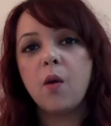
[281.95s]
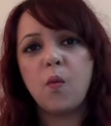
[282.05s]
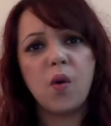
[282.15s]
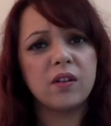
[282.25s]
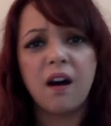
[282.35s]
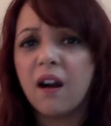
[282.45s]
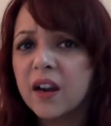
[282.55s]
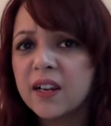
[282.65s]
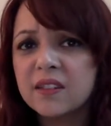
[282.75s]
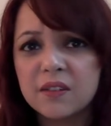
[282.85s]
What are
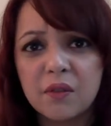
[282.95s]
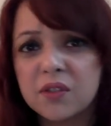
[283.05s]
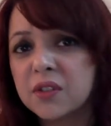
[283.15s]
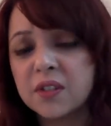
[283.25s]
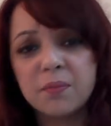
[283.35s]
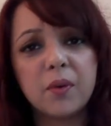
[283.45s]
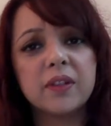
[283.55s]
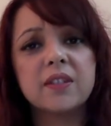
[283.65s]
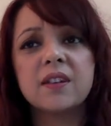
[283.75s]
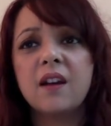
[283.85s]
his erogenous
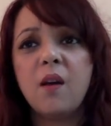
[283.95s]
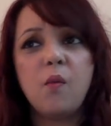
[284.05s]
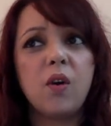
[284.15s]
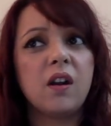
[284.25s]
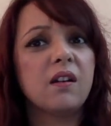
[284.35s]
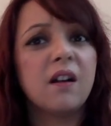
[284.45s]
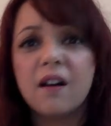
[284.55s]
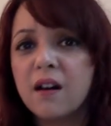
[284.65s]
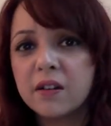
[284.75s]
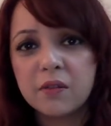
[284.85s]
points? What are
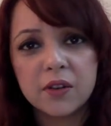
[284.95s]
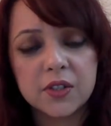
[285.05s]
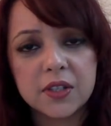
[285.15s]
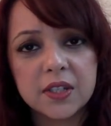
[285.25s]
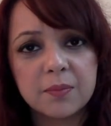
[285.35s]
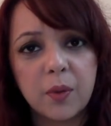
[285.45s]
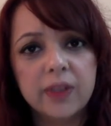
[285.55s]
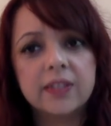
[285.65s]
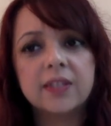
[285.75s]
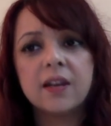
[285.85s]
her erogenous
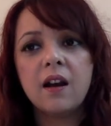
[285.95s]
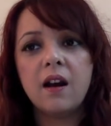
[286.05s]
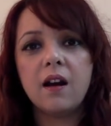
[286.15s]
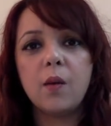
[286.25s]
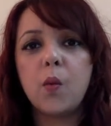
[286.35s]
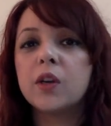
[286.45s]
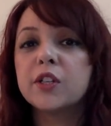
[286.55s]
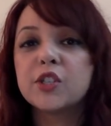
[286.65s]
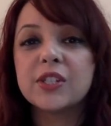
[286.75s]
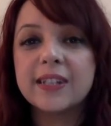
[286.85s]
points? What
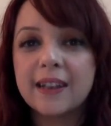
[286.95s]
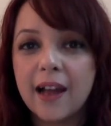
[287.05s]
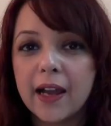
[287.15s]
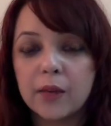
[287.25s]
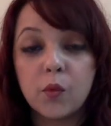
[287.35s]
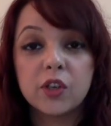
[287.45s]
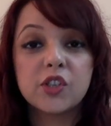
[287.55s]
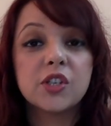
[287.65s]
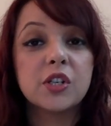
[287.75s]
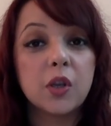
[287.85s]
does she like? What does
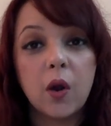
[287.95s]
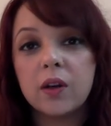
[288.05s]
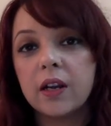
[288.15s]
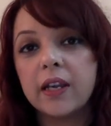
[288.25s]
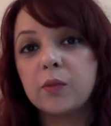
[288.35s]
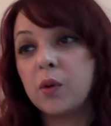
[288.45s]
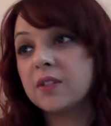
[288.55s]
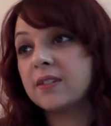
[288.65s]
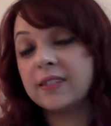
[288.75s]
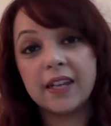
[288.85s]
she not like?
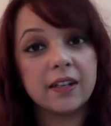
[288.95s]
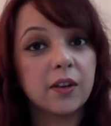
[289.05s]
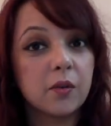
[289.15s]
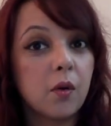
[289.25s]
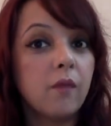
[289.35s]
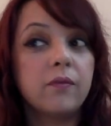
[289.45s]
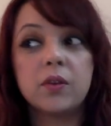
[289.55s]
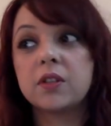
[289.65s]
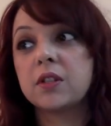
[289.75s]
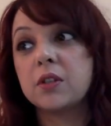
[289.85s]
What's getting her off?
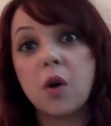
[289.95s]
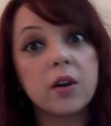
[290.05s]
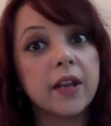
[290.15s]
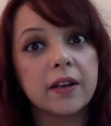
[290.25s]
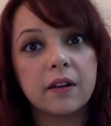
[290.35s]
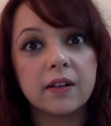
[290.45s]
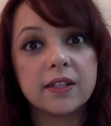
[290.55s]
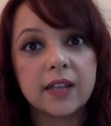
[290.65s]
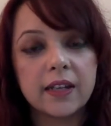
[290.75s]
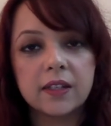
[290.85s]
What's not getting her
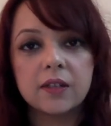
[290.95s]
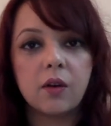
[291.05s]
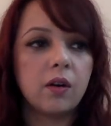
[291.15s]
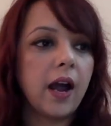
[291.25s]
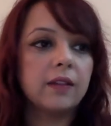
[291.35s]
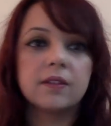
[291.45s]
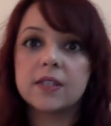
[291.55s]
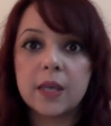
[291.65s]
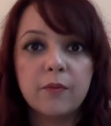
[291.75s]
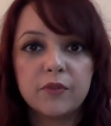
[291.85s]
excited? And the
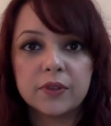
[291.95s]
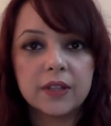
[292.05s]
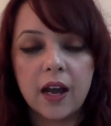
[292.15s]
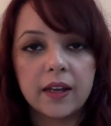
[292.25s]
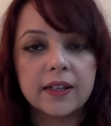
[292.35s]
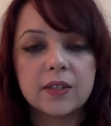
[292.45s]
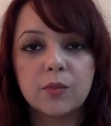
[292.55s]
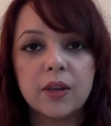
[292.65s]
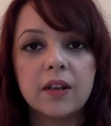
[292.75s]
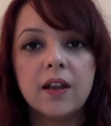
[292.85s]
same for the guy as
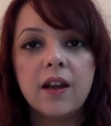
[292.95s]
well.